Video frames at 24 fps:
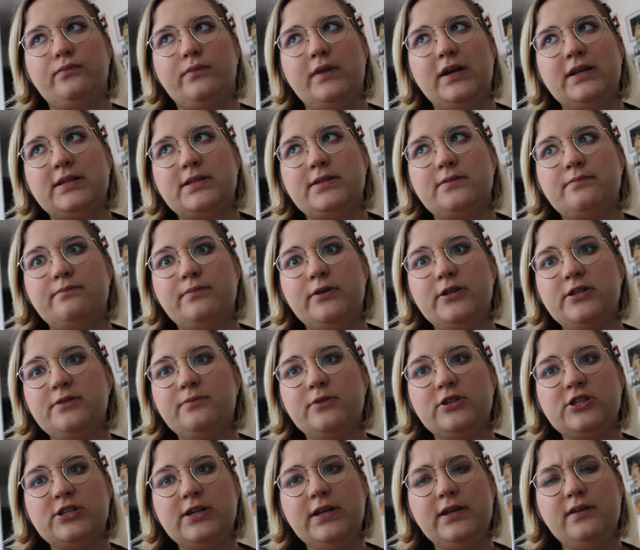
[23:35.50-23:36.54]
That's pretty
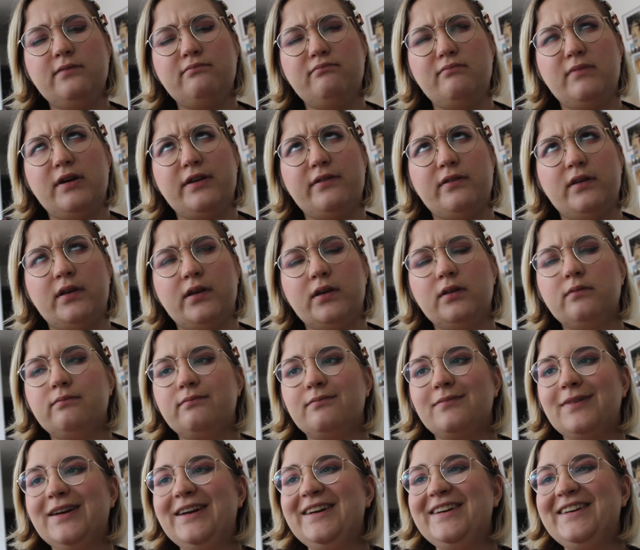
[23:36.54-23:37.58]
much it, I think.
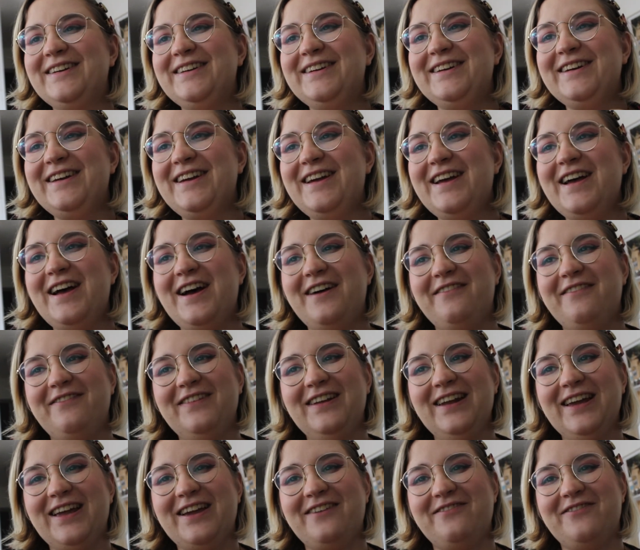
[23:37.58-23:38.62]
I feel
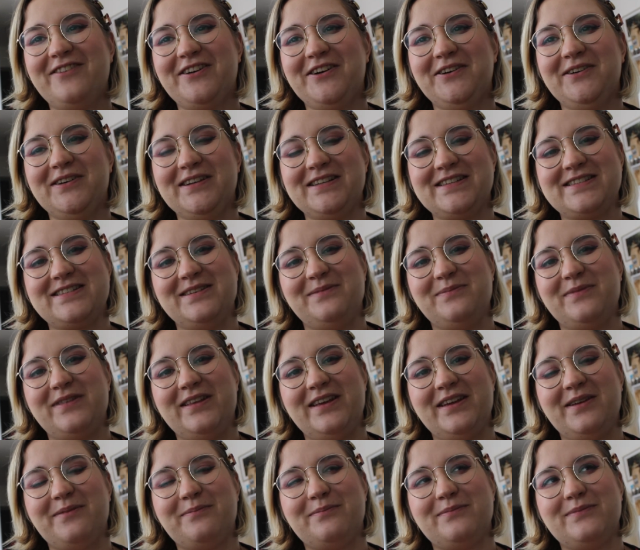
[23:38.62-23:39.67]
like I've forgotten
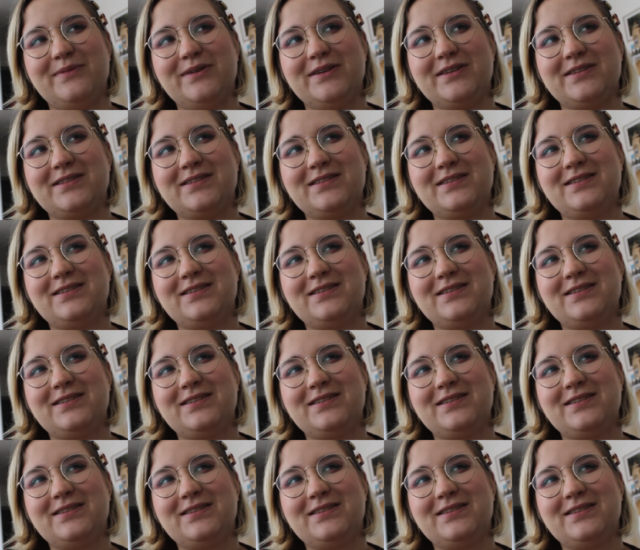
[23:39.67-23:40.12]
something, but